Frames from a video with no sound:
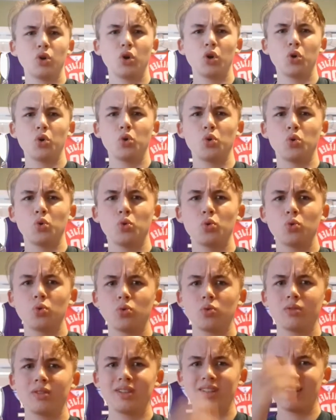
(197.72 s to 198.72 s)
Oh,
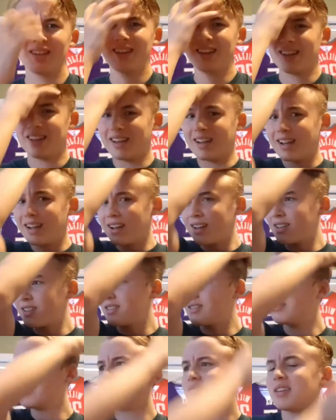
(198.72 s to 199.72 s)
yeah.
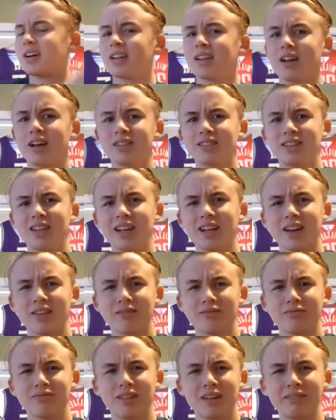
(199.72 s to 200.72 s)
I think I
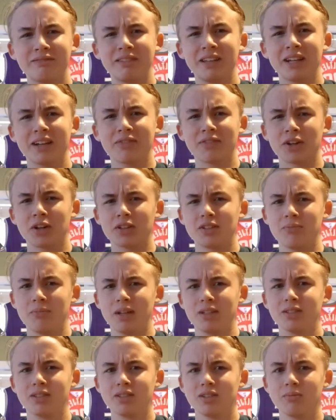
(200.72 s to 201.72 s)
forgot to
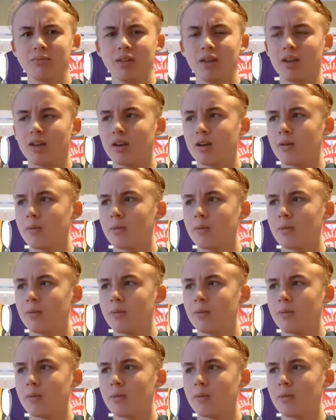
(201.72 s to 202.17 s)
mention something.